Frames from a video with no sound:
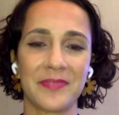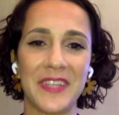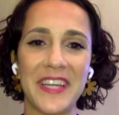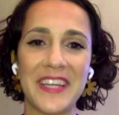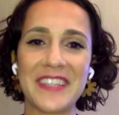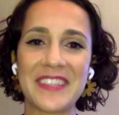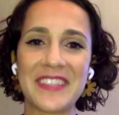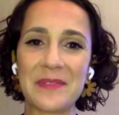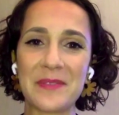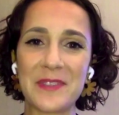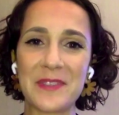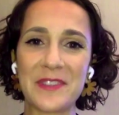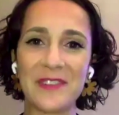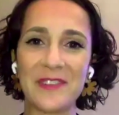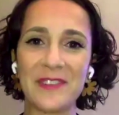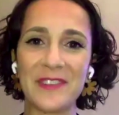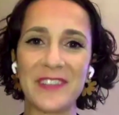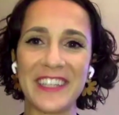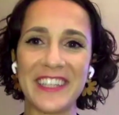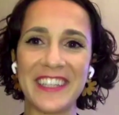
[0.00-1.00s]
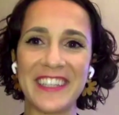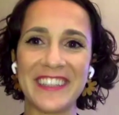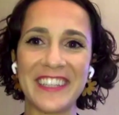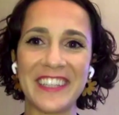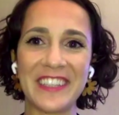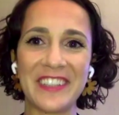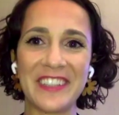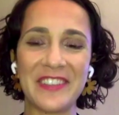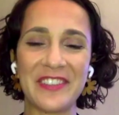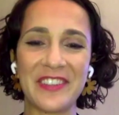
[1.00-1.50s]
Yes, absolutely.
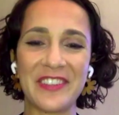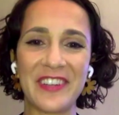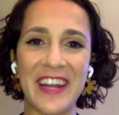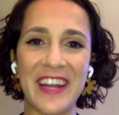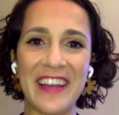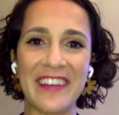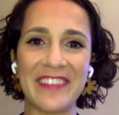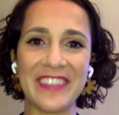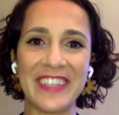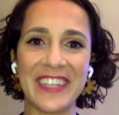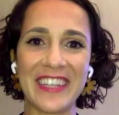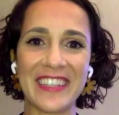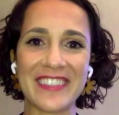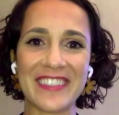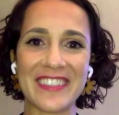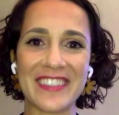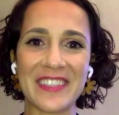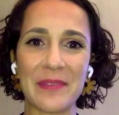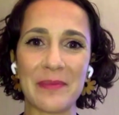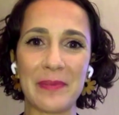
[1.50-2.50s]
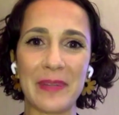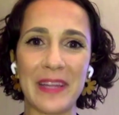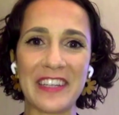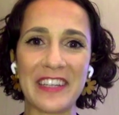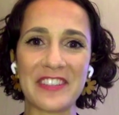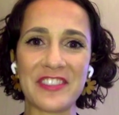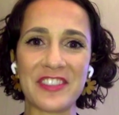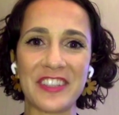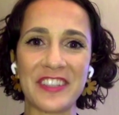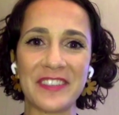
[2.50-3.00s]
Thank you for having us. It's a
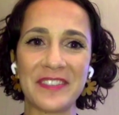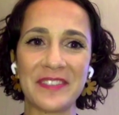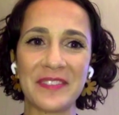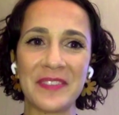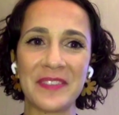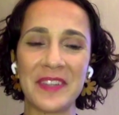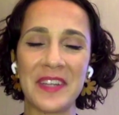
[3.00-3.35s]
pleasure.